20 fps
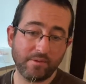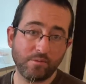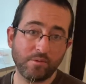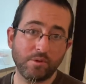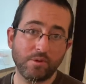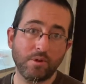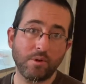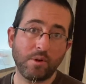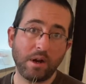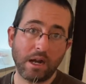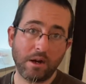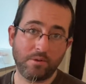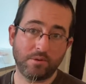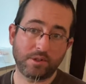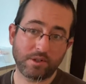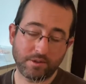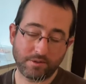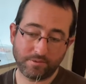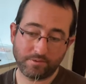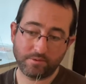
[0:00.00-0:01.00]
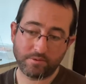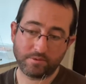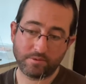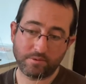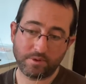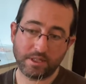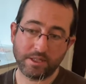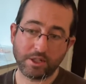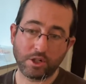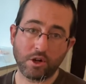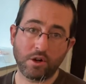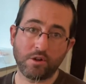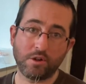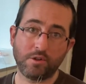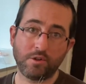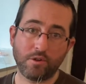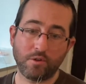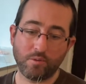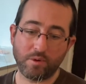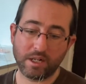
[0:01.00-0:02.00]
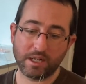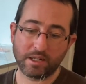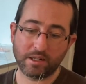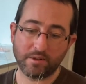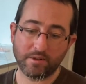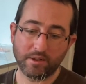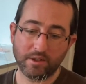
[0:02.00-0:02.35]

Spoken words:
will go out in the garden already.